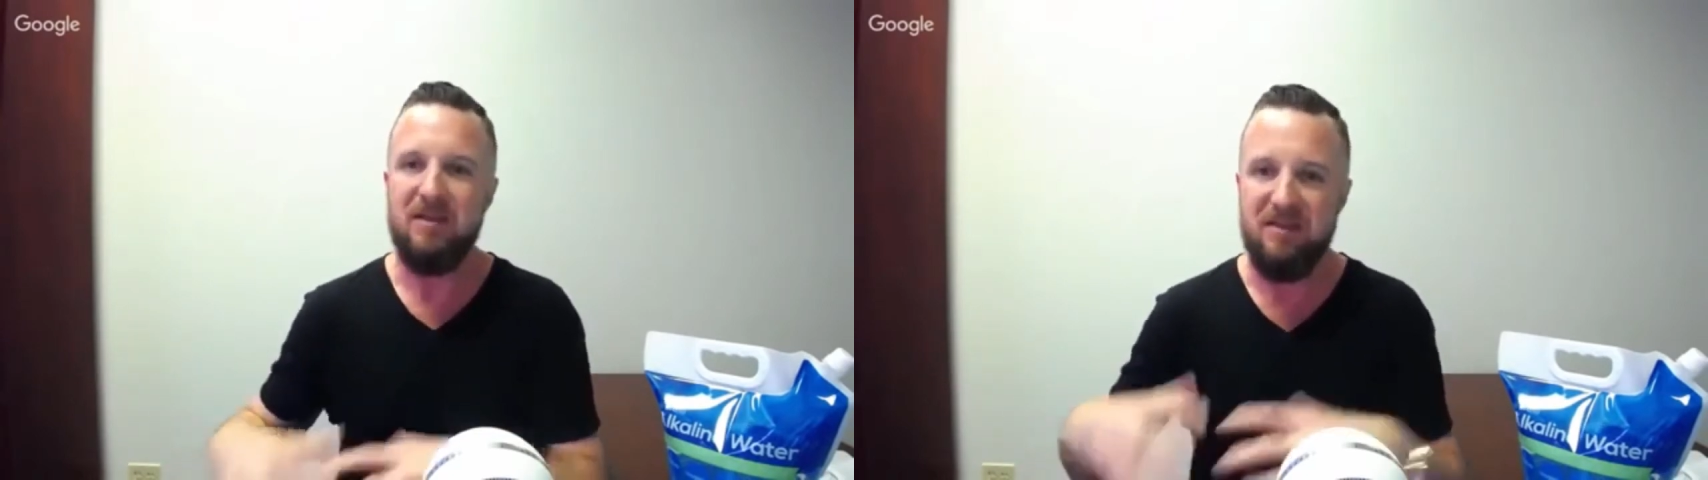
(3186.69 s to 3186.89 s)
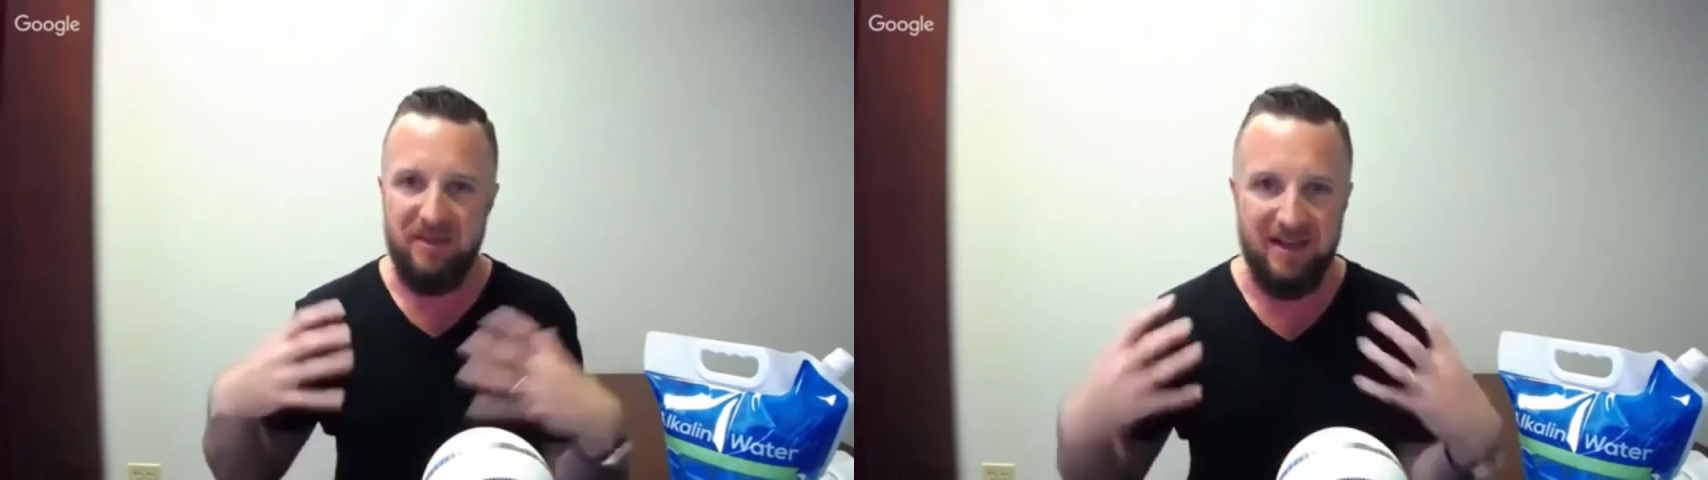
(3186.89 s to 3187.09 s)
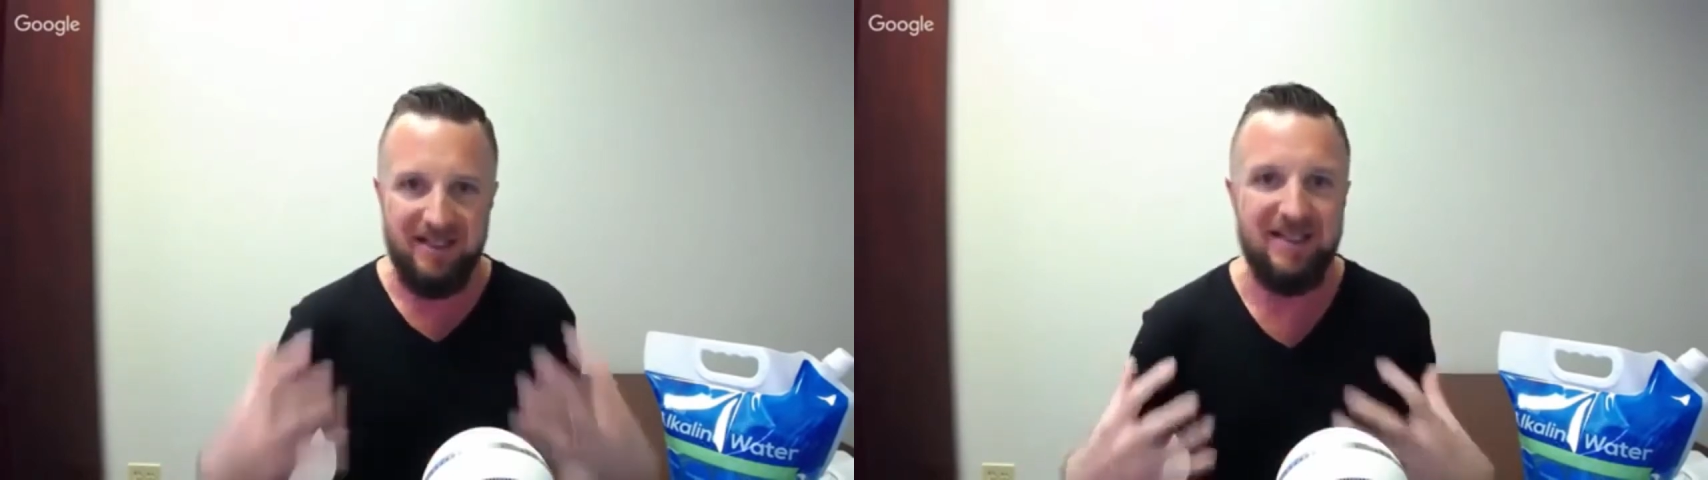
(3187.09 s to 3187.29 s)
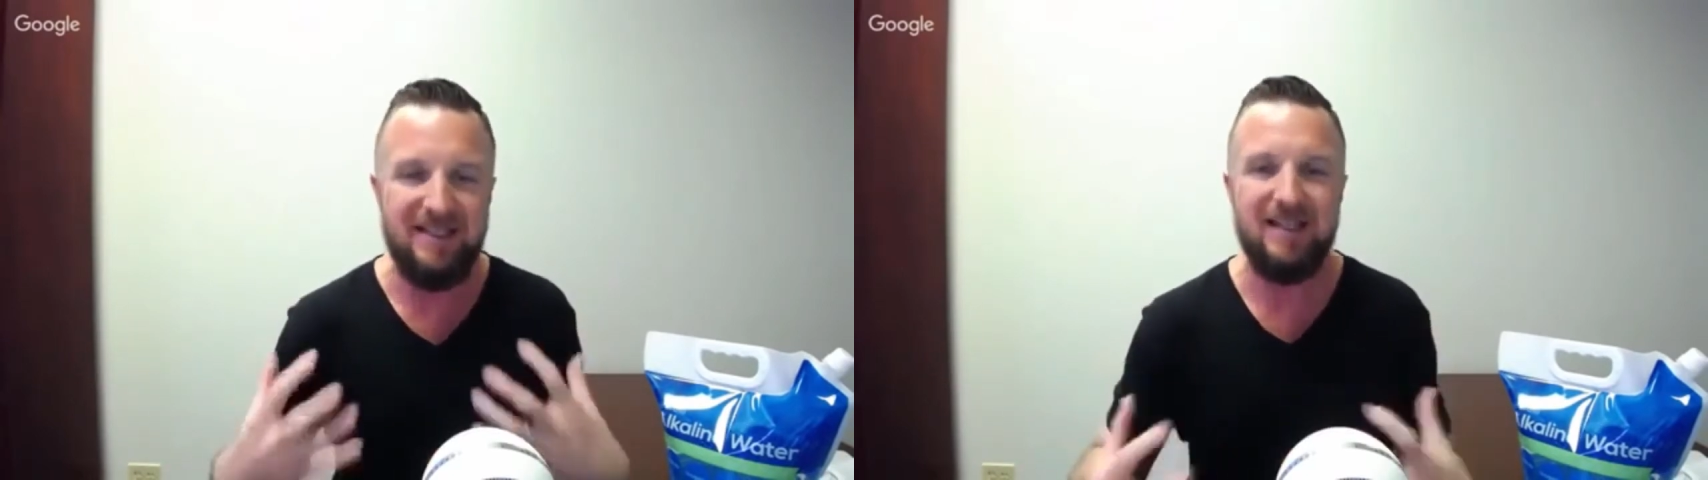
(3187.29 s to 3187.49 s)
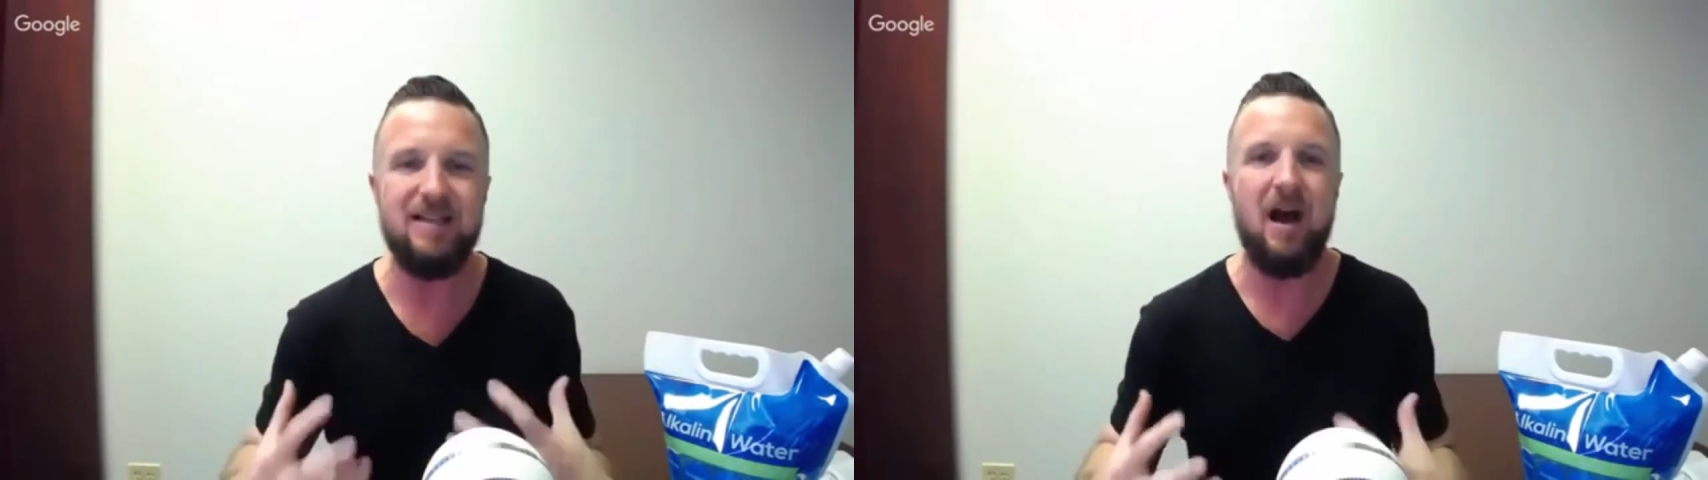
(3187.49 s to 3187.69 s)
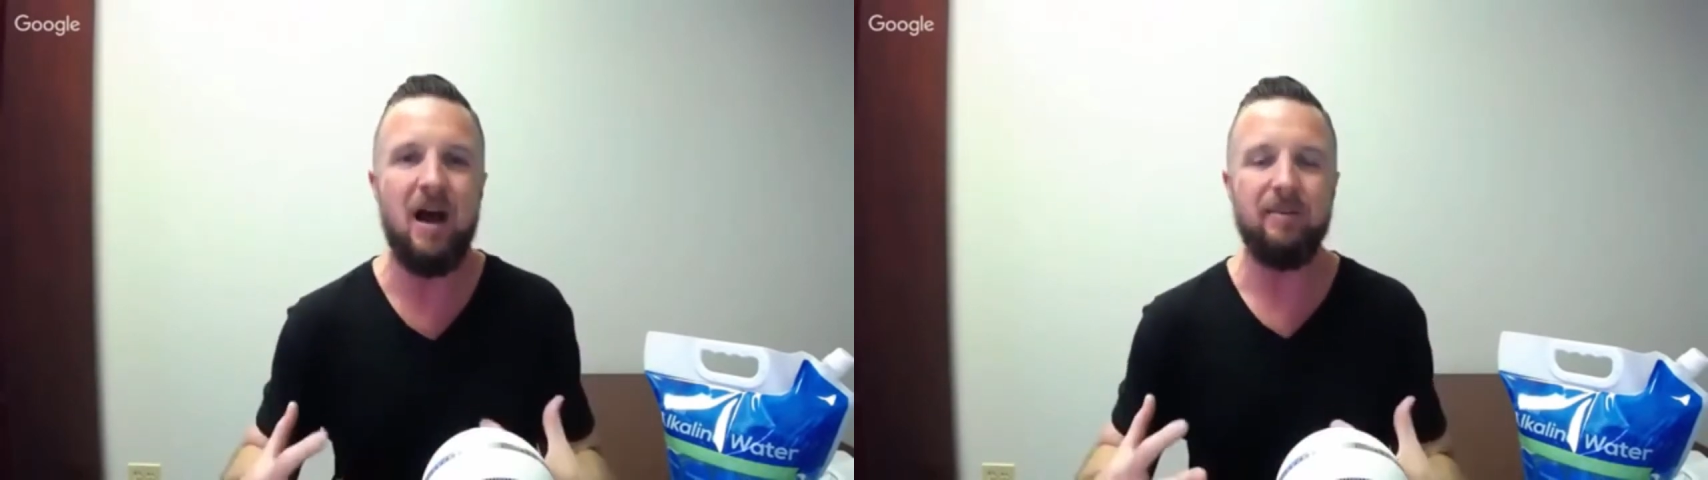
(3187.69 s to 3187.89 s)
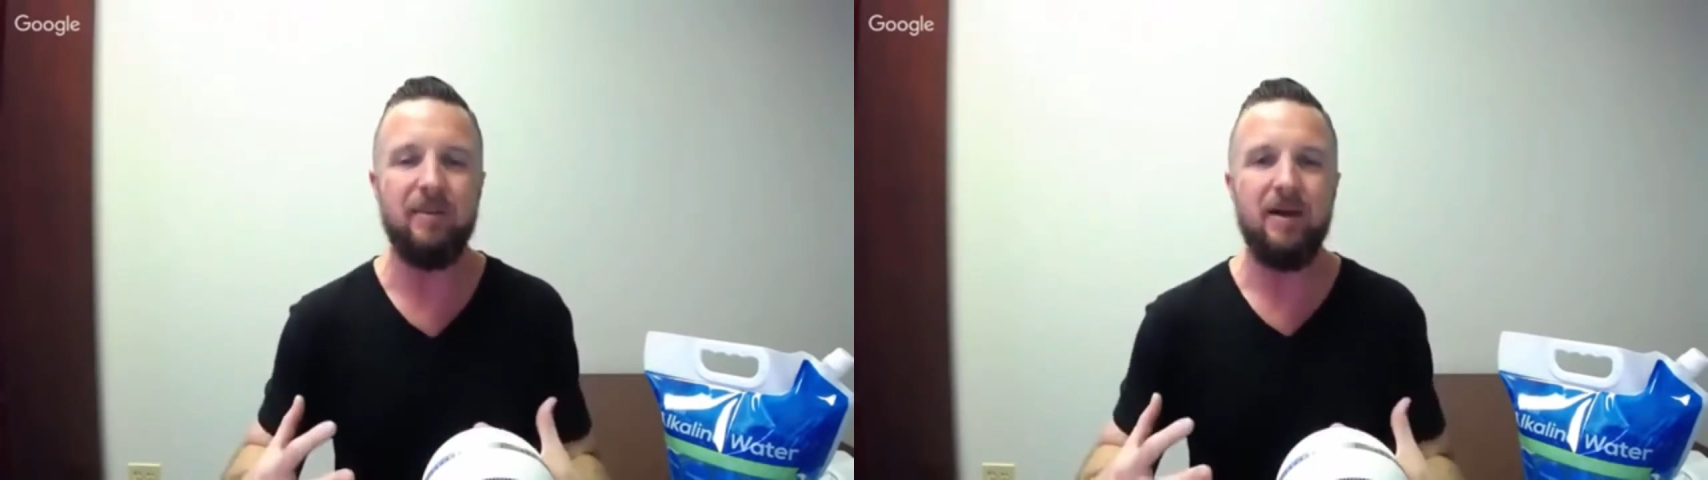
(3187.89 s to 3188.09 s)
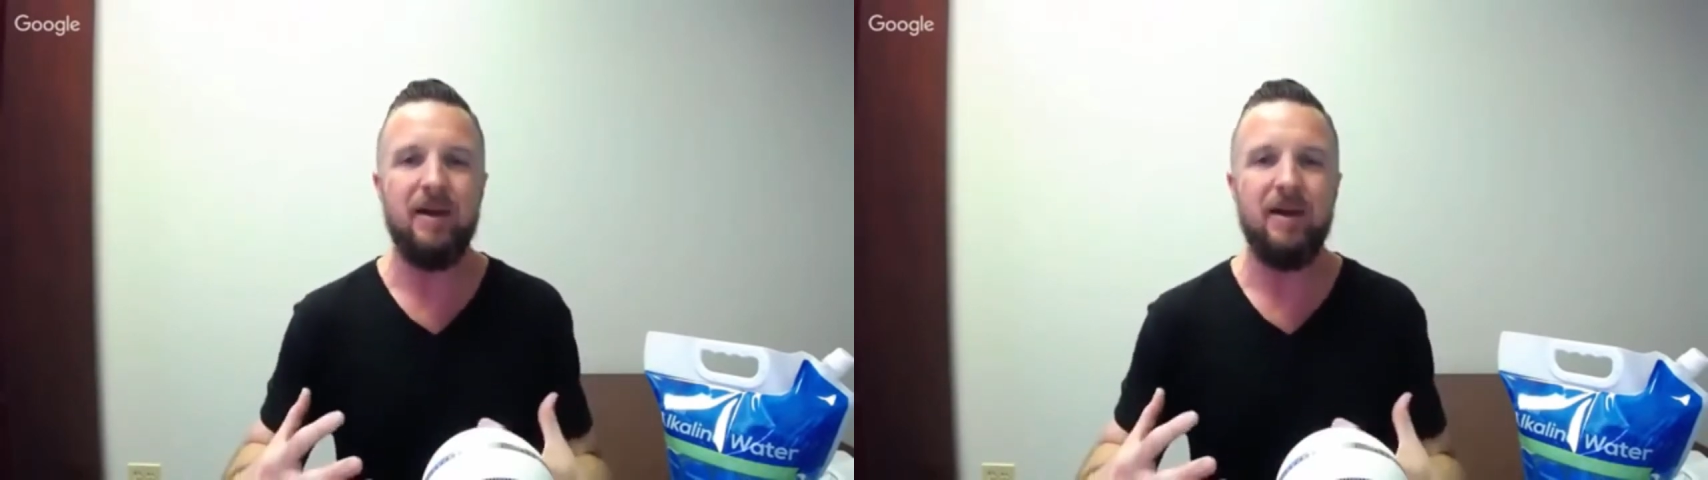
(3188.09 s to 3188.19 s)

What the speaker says: This is the time